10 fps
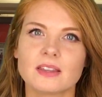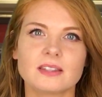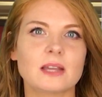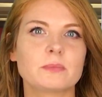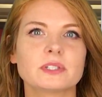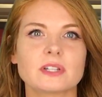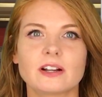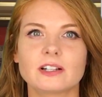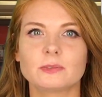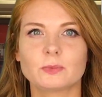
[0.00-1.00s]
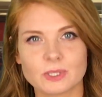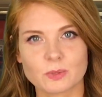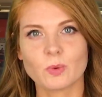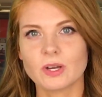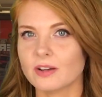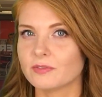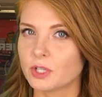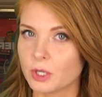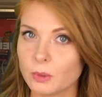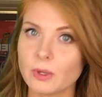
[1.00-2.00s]
The Naples area was one of
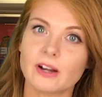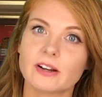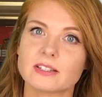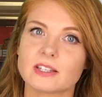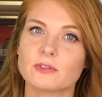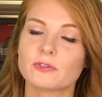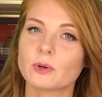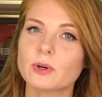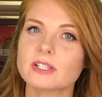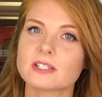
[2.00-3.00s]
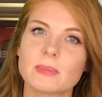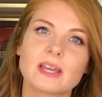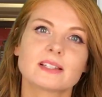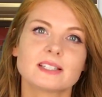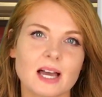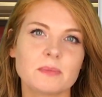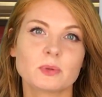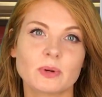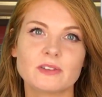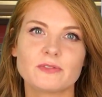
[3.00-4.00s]
two areas in Florida to make the top
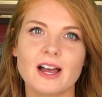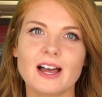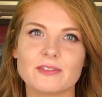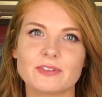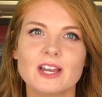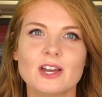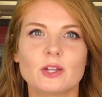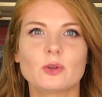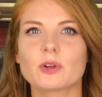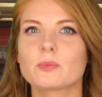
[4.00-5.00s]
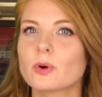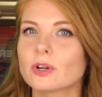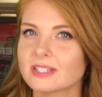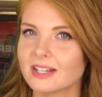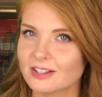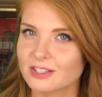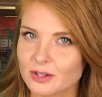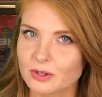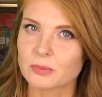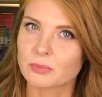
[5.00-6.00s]
25. Northport,
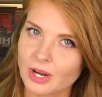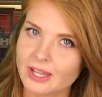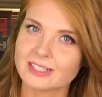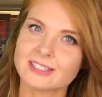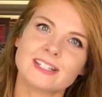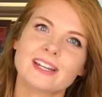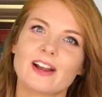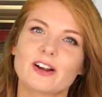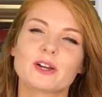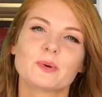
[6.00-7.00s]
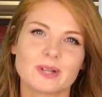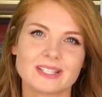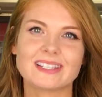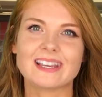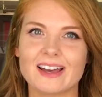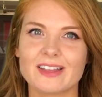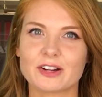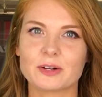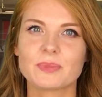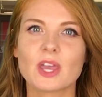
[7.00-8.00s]
Sarasota, Bradenton area was
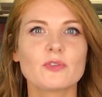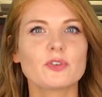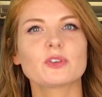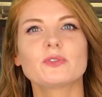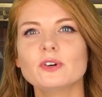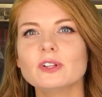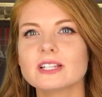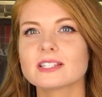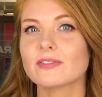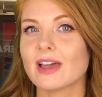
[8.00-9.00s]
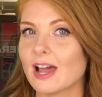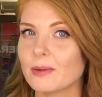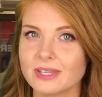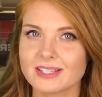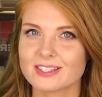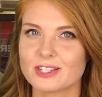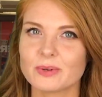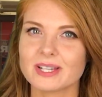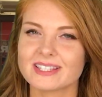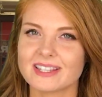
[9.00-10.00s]
other. For the full list of happiest
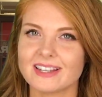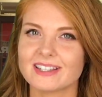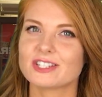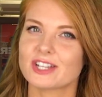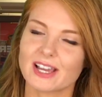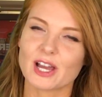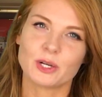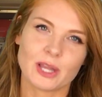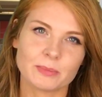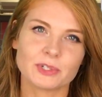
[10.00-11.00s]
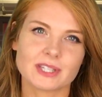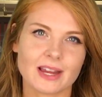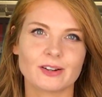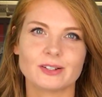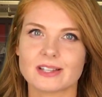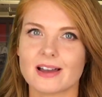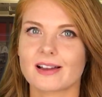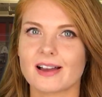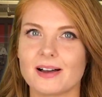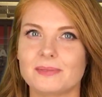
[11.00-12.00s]
U.S. cities, check out
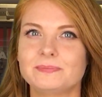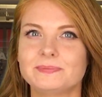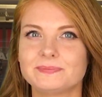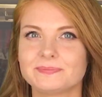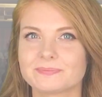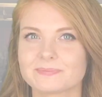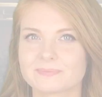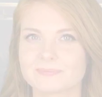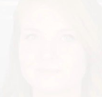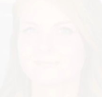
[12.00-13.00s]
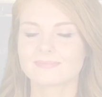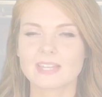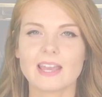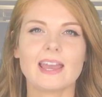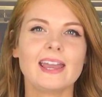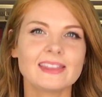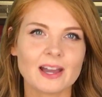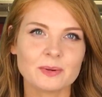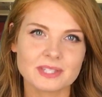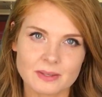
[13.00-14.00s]
NaplesHerald.com. And
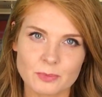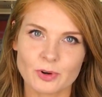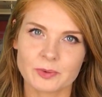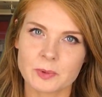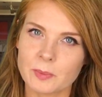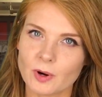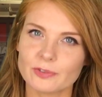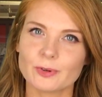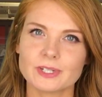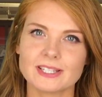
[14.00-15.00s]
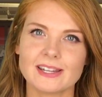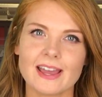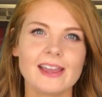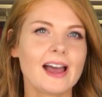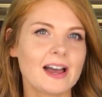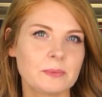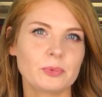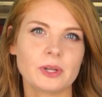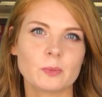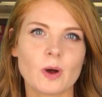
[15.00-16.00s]
that was the Morning Report for today. I'm
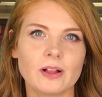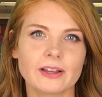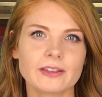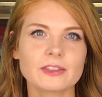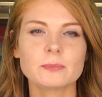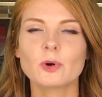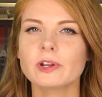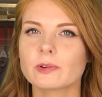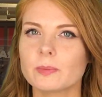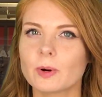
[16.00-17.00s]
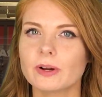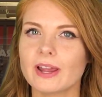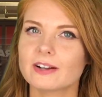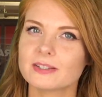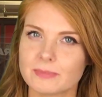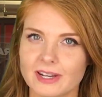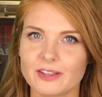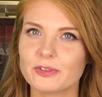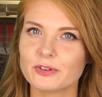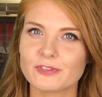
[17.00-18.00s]
Bri Walling. The Morning Report airs
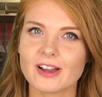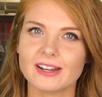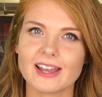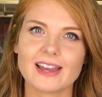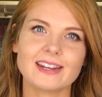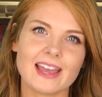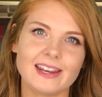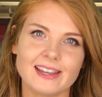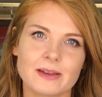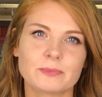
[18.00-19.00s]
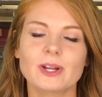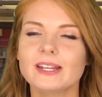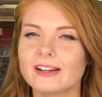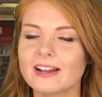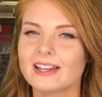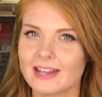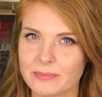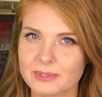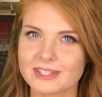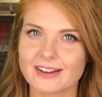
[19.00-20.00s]
Monday through Friday at 8 a.m. right here at
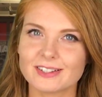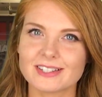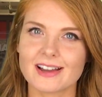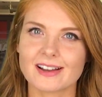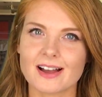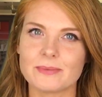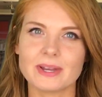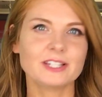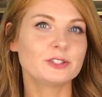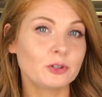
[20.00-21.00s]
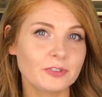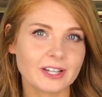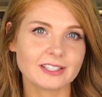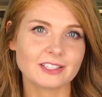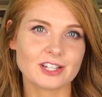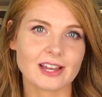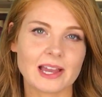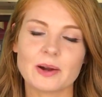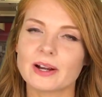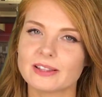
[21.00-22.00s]
NaplesHerald.com. And don't forget to check
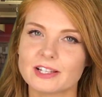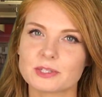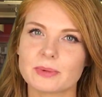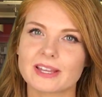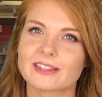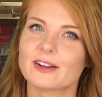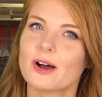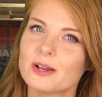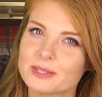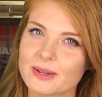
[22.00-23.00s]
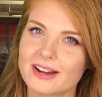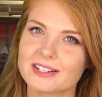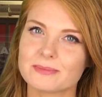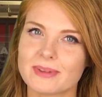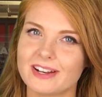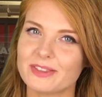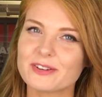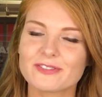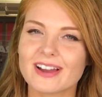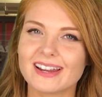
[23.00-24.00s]
out our lunch break that also airs Monday
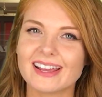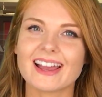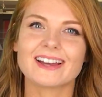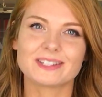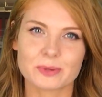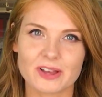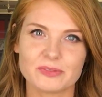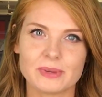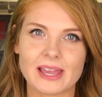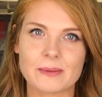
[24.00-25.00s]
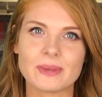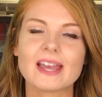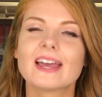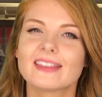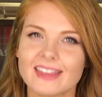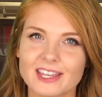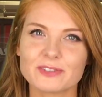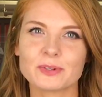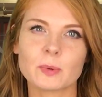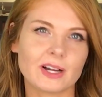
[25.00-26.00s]
through Friday at 12 p.m. Thank
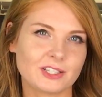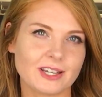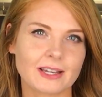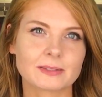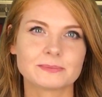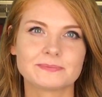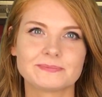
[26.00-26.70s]
you for watching.